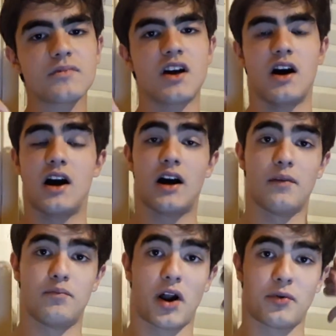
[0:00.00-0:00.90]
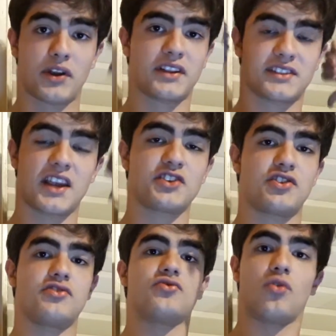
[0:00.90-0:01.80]
bodyweight
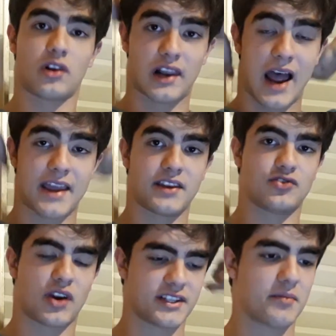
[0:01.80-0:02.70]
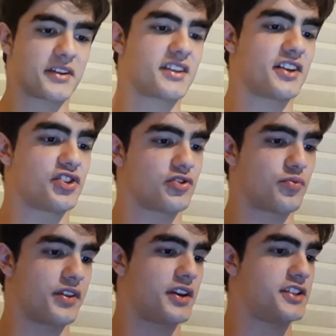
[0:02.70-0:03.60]
extensions or lying tricep extensions
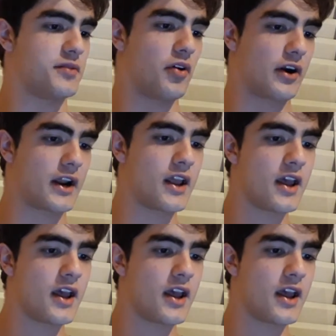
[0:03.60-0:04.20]
with an easy bar.